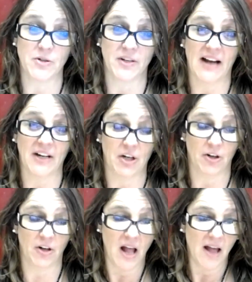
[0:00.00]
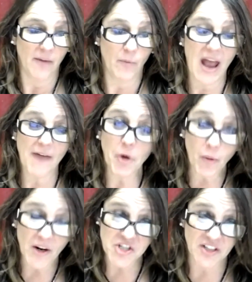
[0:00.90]
we do get out of here, we have
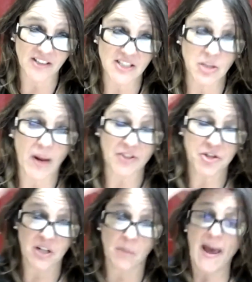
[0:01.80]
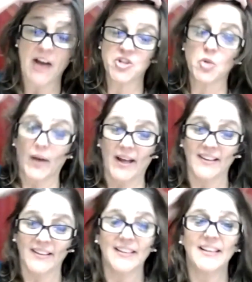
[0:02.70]
no questions. You answered them as you
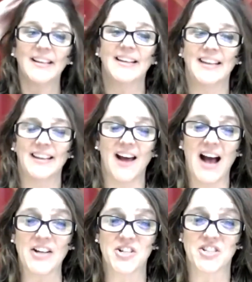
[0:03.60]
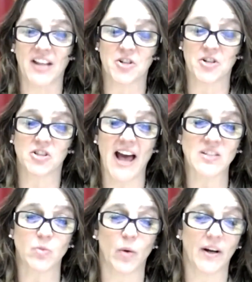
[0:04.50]
went. And I just answered the
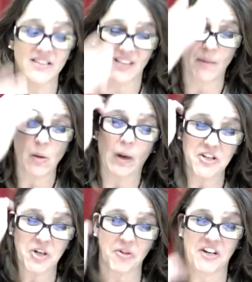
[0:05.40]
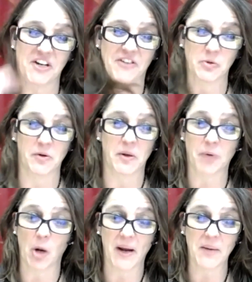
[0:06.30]
last one. Somebody wanted to know the difference between
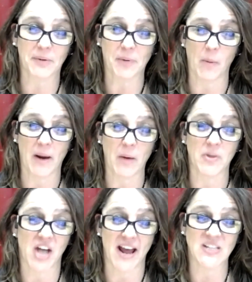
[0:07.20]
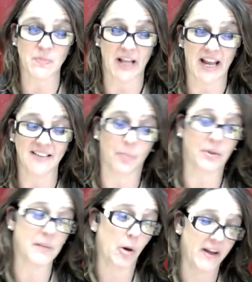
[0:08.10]
probate and pre-probate, which I explained.
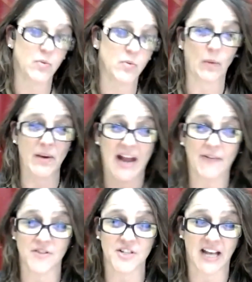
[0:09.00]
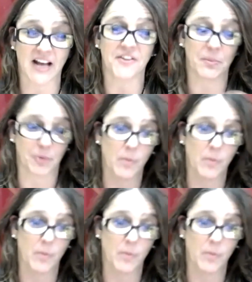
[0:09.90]
Pre-probate is 1 week after the death, and the